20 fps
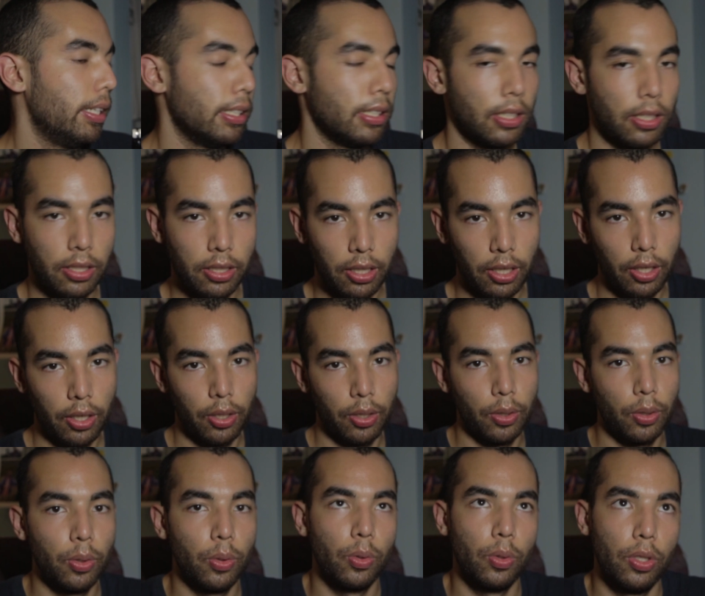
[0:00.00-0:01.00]

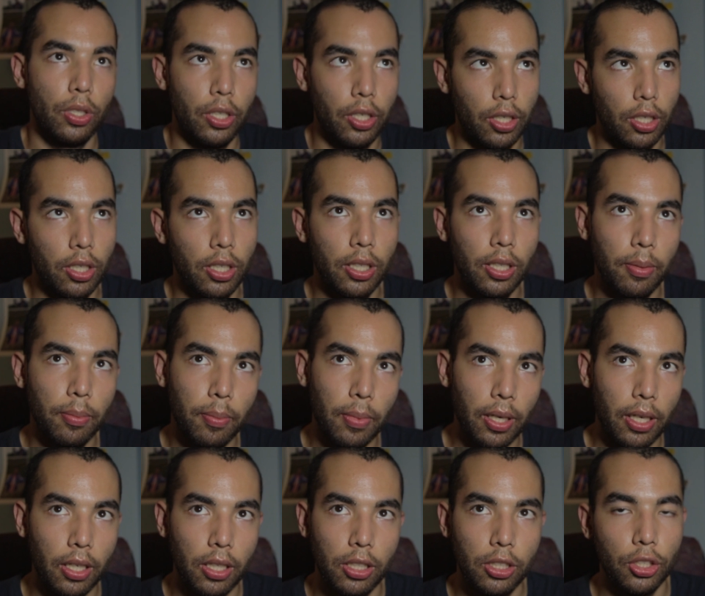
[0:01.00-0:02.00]
So during
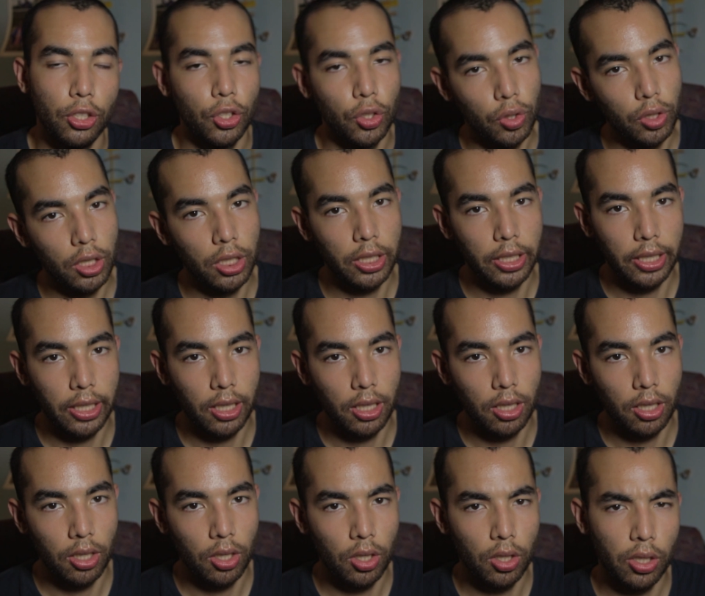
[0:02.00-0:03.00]
my junior
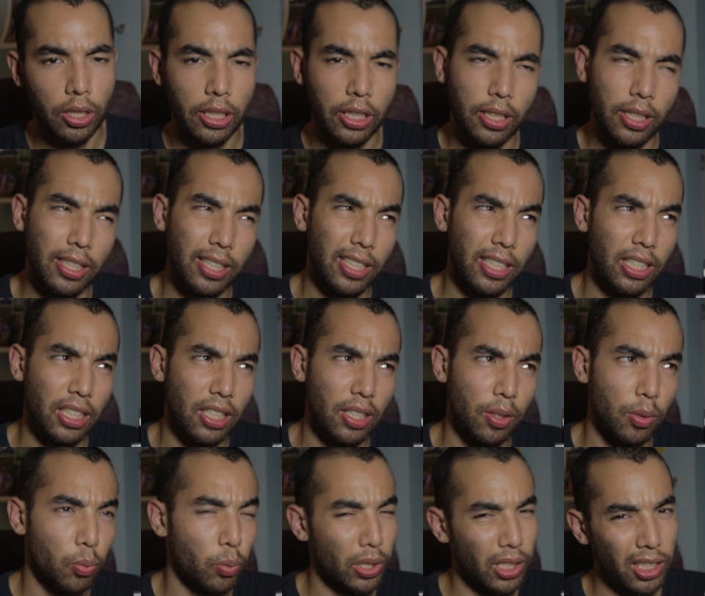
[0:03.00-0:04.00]
year in the
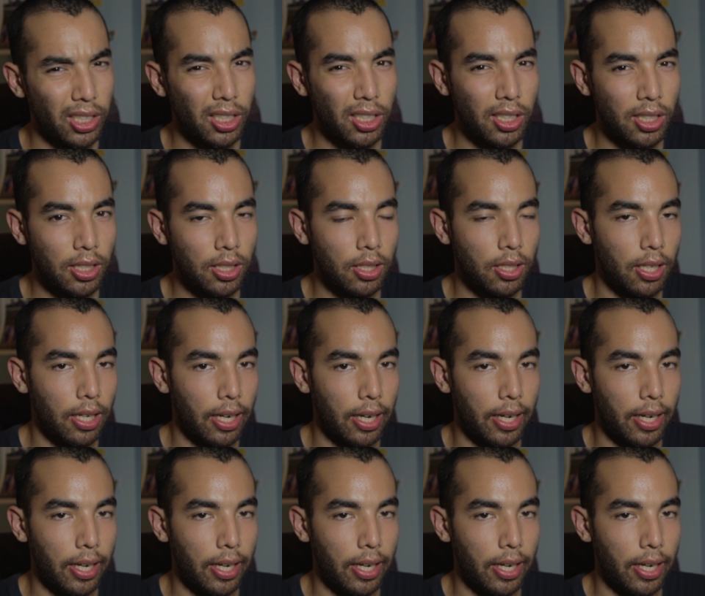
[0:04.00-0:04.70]
winter,